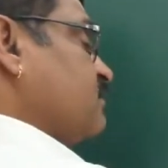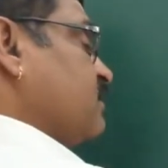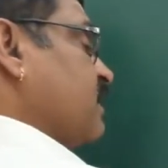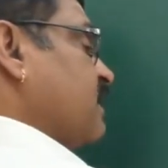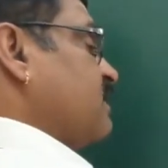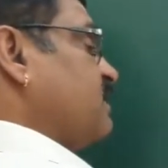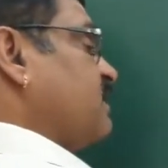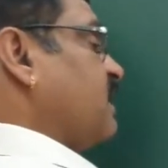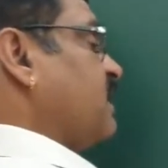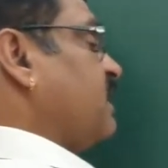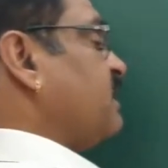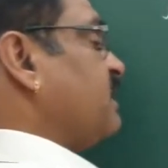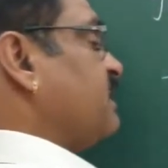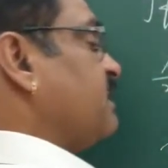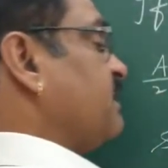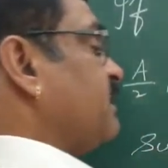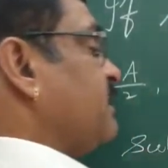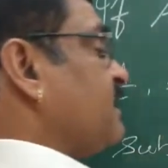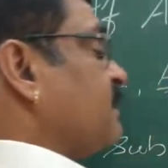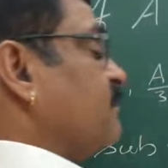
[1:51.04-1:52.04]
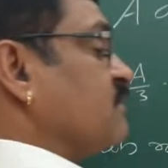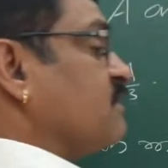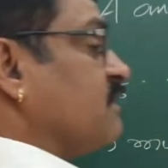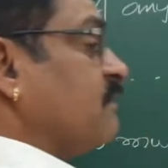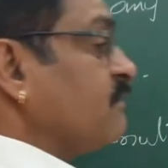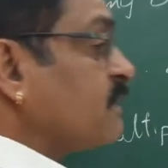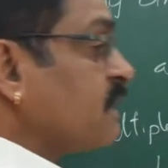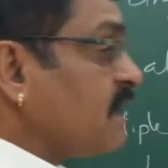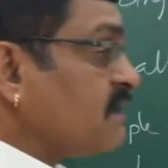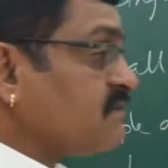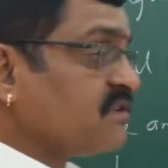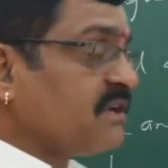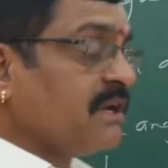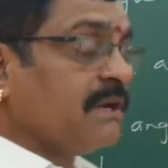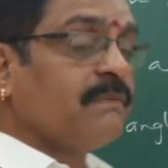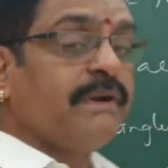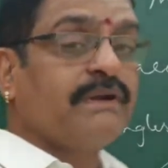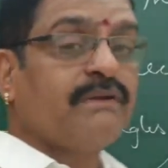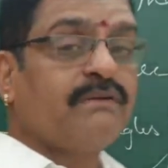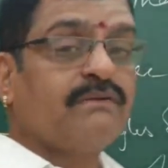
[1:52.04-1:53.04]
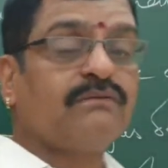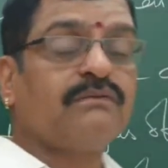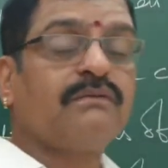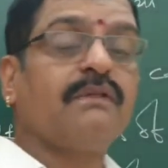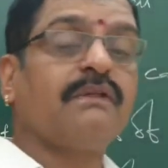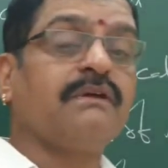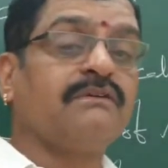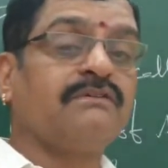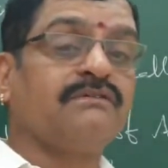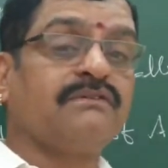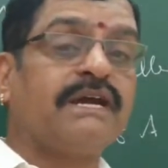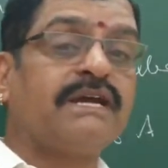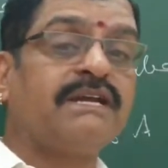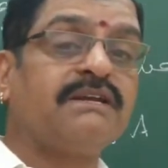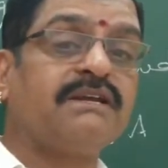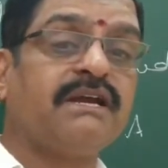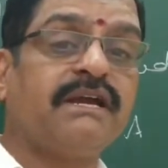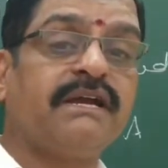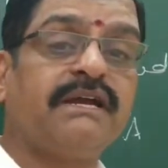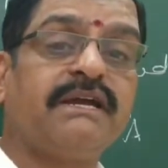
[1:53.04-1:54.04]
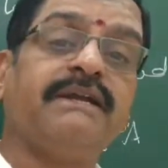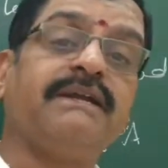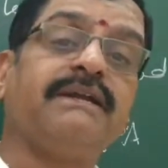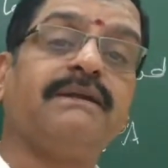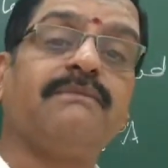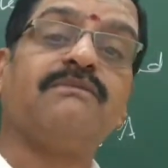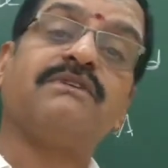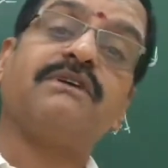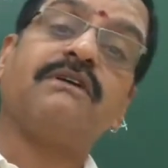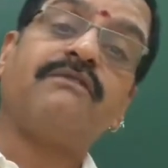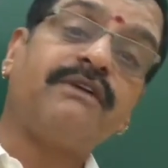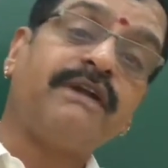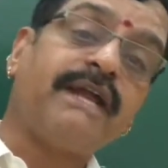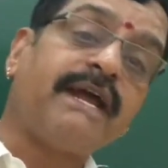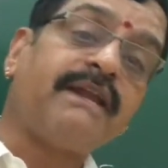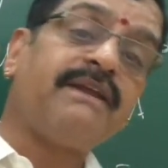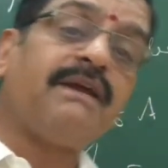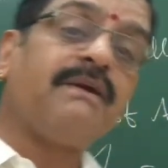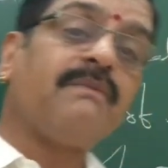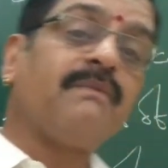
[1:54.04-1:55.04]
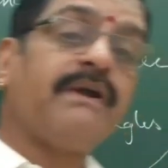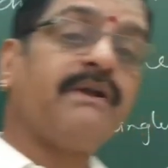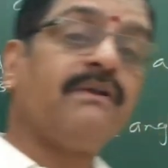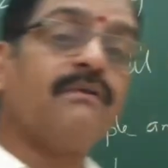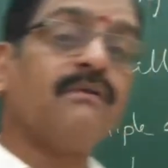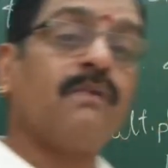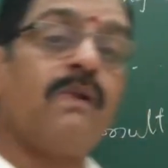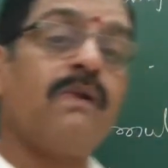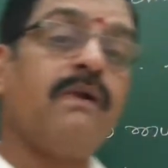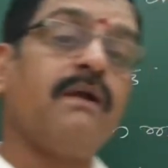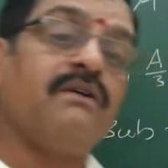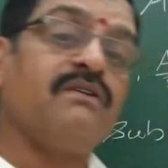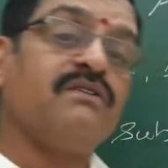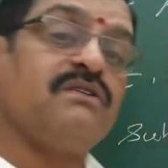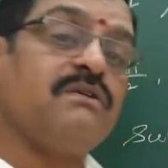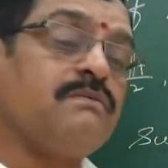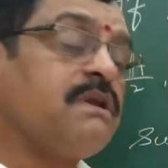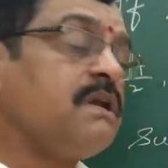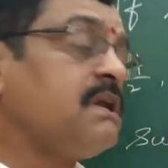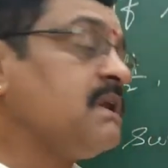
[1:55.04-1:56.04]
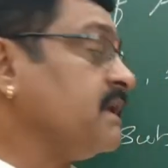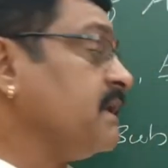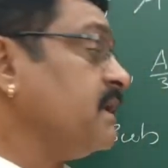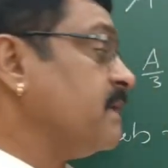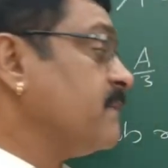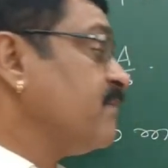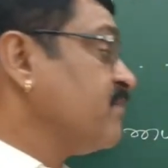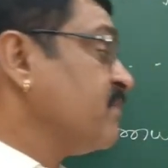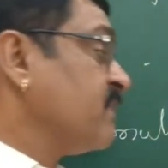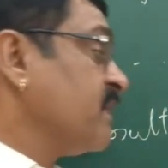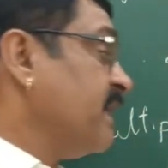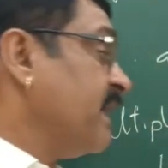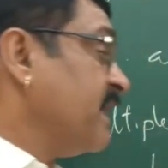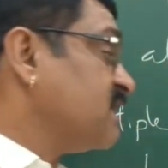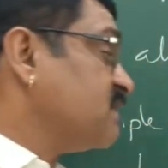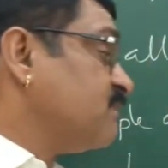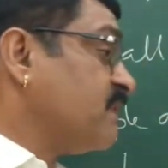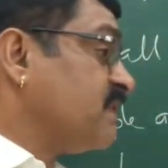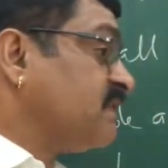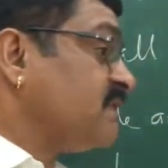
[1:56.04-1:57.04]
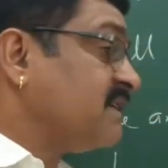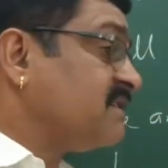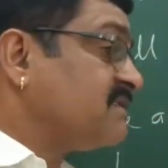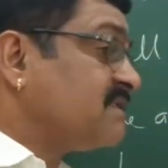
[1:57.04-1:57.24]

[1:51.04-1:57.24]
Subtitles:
sin A in terms of cos A by 2, sin A in terms of tan A by 2. Similarly, expressing